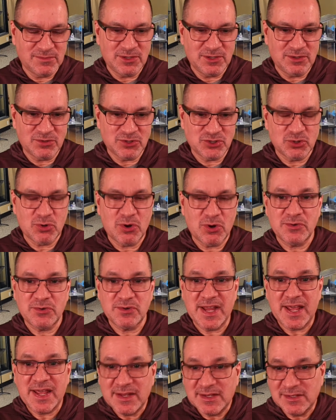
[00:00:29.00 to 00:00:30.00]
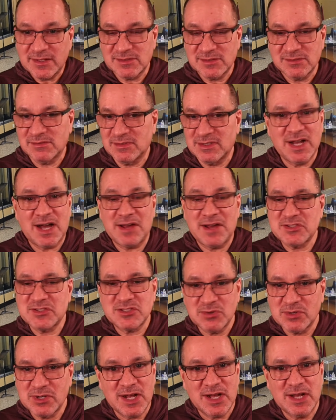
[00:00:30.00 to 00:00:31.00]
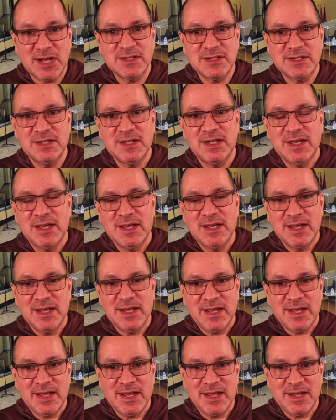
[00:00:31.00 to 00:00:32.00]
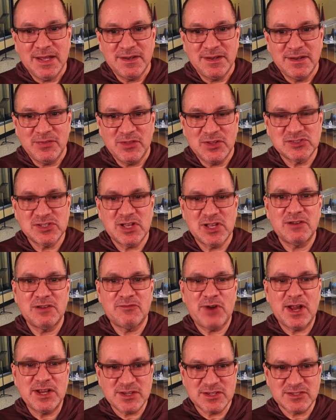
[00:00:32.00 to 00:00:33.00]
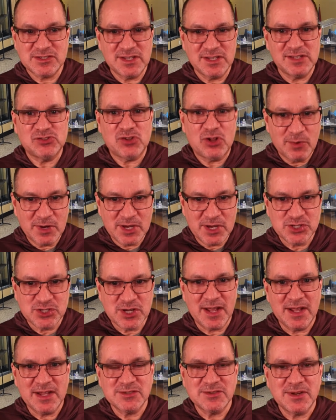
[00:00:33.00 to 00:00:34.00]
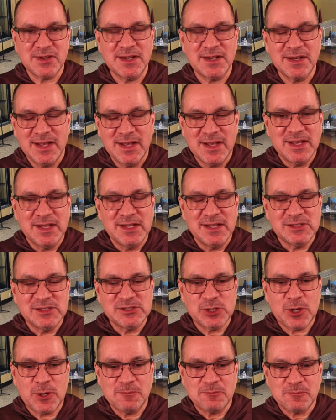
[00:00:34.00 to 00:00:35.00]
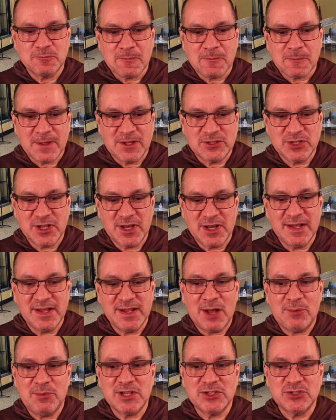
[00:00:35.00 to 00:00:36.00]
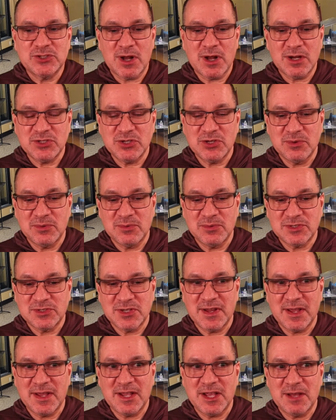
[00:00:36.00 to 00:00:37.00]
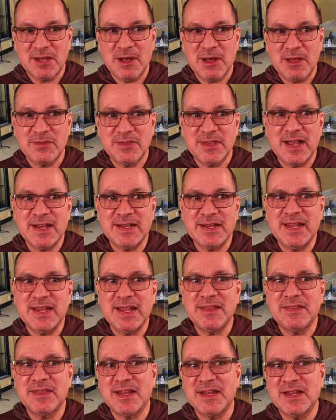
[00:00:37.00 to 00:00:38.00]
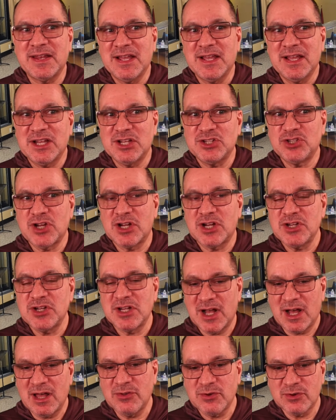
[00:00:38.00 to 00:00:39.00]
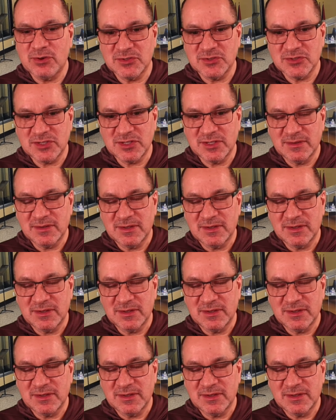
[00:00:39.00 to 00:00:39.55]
shorter days, God is still God. And the sun of righteousness always shines, right? So today, I want to talk to you today about the idea that judging others